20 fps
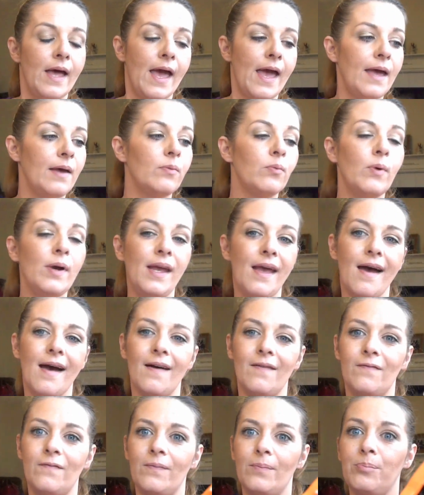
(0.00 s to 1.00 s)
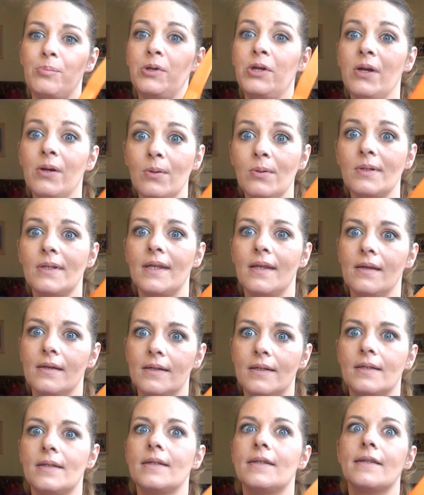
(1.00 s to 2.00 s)
And we have used
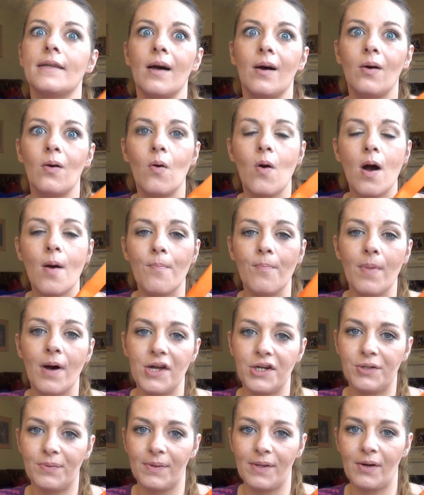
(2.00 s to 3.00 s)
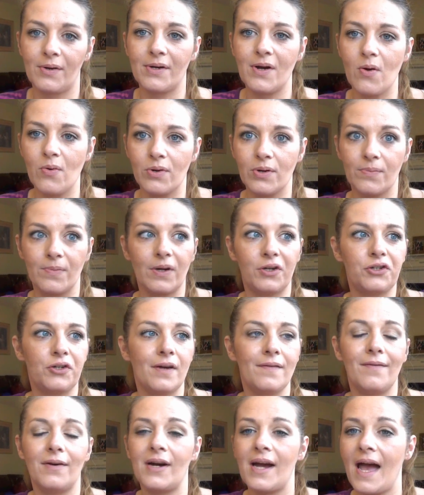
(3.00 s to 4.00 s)
this so much with our golden retriever.